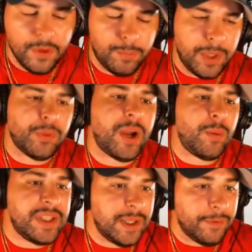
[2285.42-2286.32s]
the people that
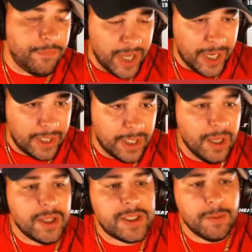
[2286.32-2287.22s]
we DFA'd
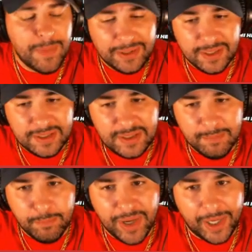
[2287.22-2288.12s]
to make this
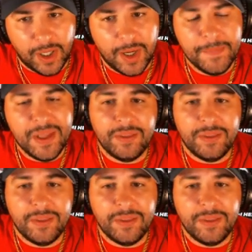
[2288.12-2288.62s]
team better.